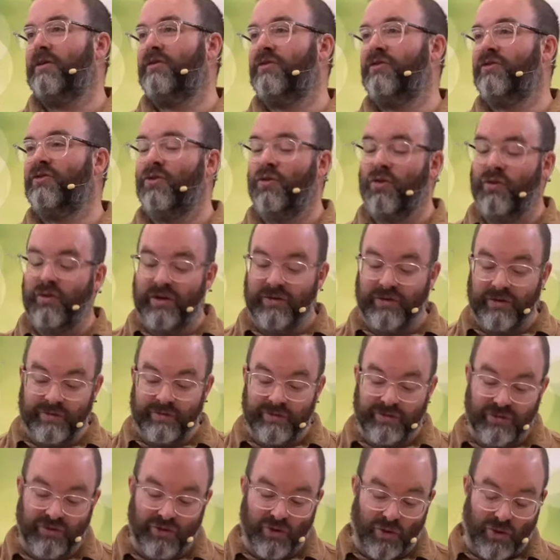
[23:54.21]
stories
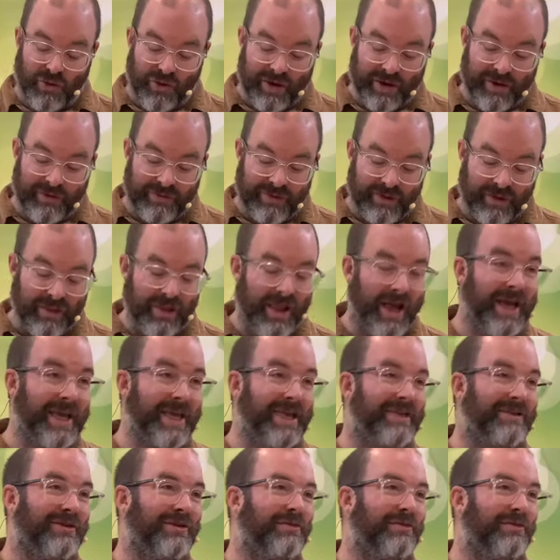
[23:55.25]
of joy, of delight,